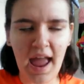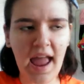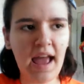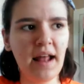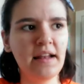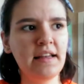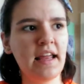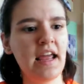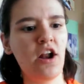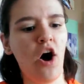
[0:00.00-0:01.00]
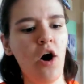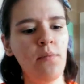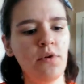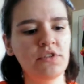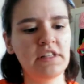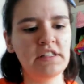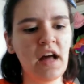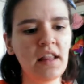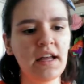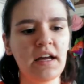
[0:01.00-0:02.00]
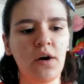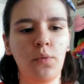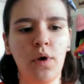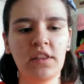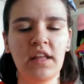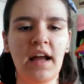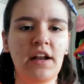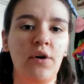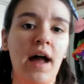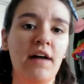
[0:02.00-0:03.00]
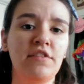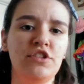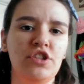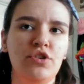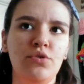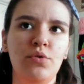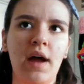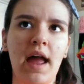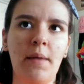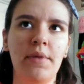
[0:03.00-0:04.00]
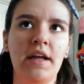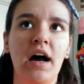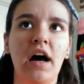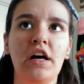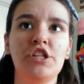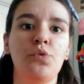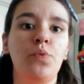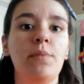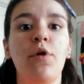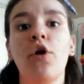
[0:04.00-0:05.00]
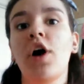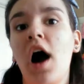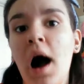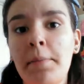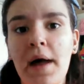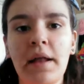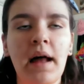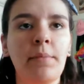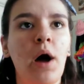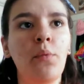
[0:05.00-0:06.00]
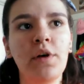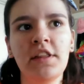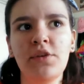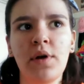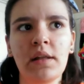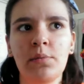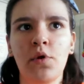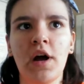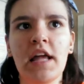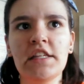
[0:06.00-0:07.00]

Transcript: And it's not like a one thing I don't have is you because we broke up and I'm not with you anymore. It's